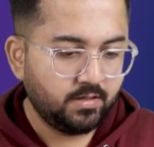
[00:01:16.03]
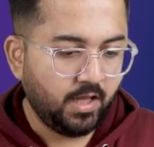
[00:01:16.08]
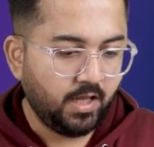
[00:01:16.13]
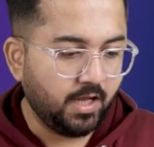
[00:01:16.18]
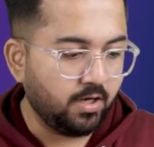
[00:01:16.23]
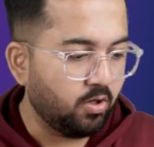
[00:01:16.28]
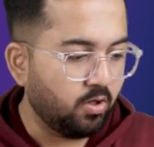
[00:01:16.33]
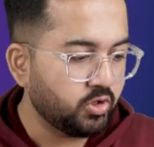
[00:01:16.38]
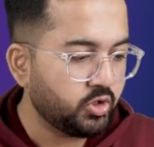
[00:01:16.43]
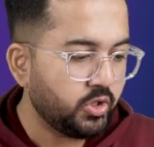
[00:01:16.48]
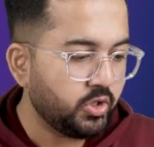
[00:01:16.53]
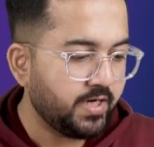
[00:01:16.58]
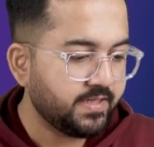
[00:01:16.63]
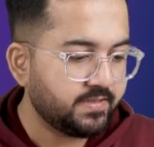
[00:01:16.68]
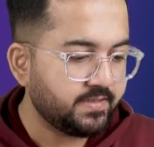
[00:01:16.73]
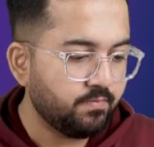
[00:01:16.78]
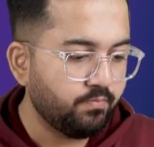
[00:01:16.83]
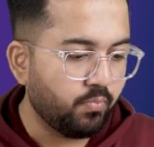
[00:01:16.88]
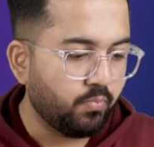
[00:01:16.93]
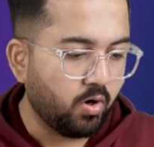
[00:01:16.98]
I'll also add
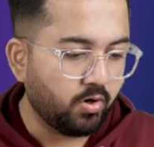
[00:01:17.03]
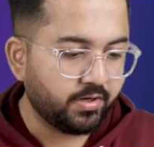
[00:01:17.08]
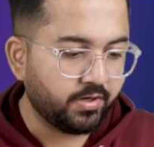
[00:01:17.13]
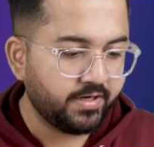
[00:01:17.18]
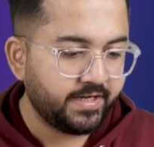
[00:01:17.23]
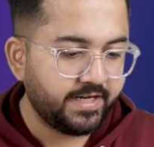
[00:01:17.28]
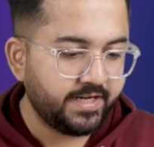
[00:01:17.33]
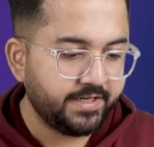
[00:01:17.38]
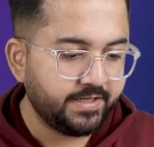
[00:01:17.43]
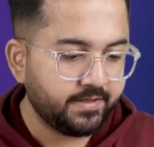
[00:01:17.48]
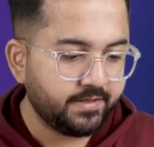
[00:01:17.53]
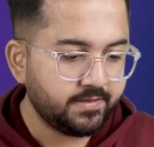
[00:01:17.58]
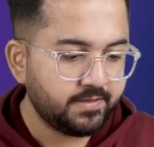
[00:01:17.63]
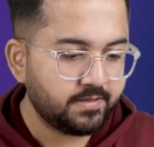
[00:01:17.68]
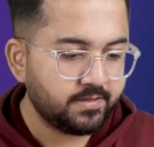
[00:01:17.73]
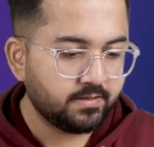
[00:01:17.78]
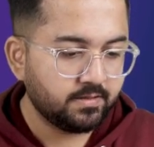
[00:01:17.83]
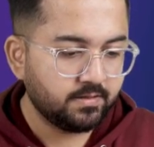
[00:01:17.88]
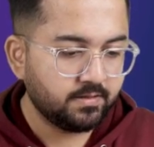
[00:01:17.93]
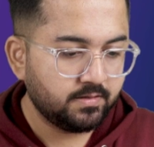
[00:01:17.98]
some border
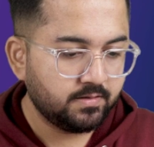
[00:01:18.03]
radius